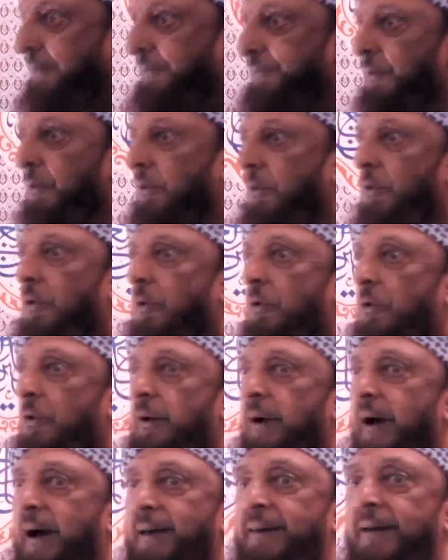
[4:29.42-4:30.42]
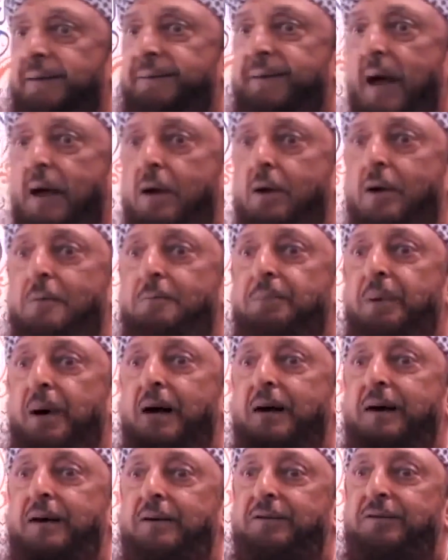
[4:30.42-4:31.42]
And so an attack on
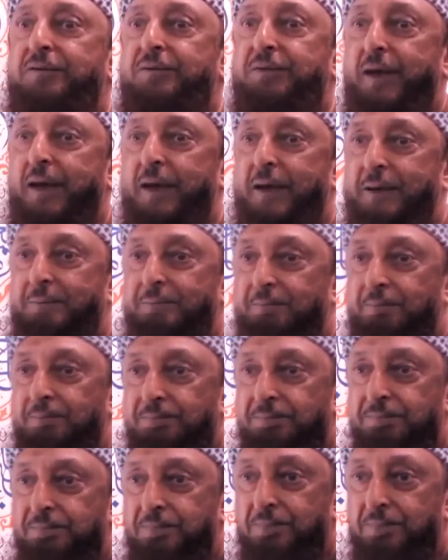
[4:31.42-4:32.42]
Pakistan